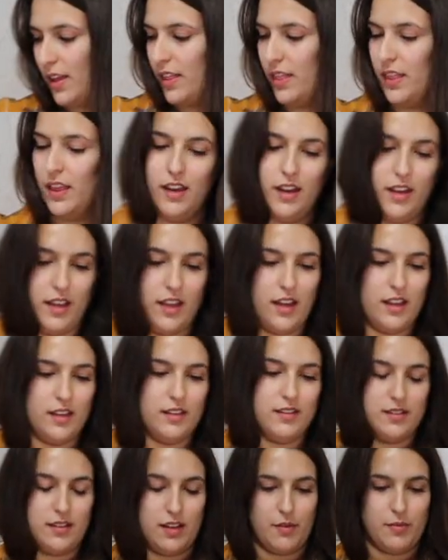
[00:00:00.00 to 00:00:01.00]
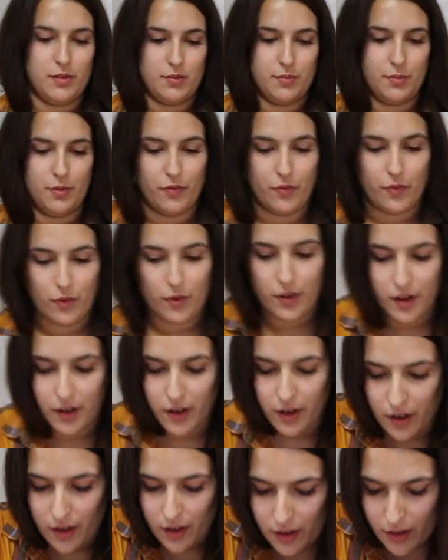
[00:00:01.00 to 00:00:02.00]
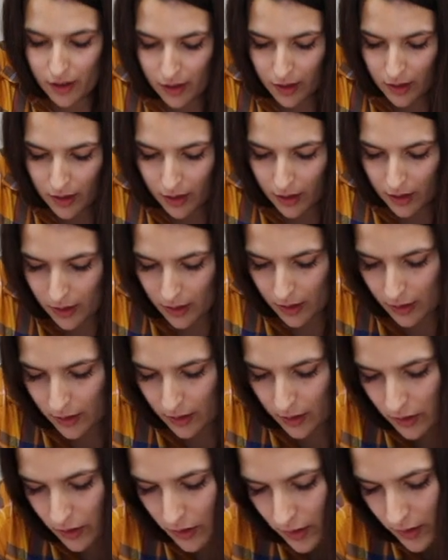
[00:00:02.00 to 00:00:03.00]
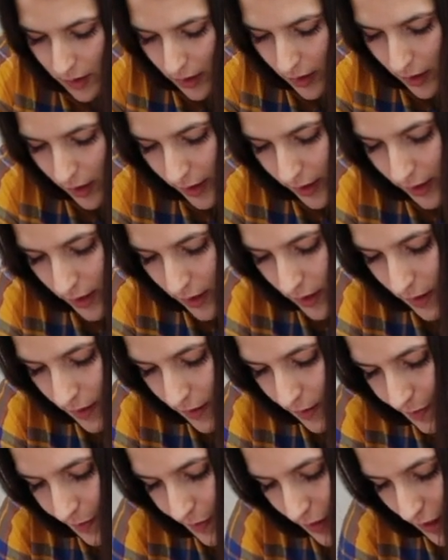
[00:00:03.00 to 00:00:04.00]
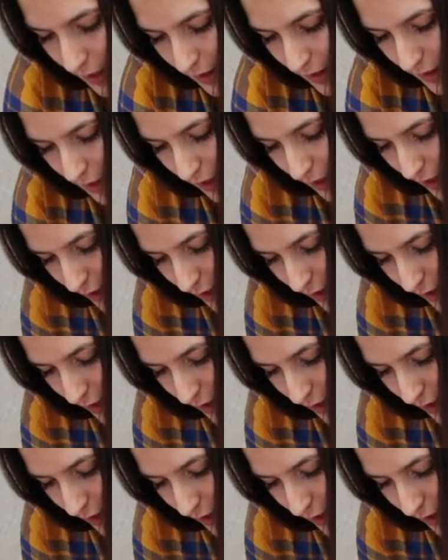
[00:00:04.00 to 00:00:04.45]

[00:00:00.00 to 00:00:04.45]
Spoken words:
And then again, same as before, just cut at the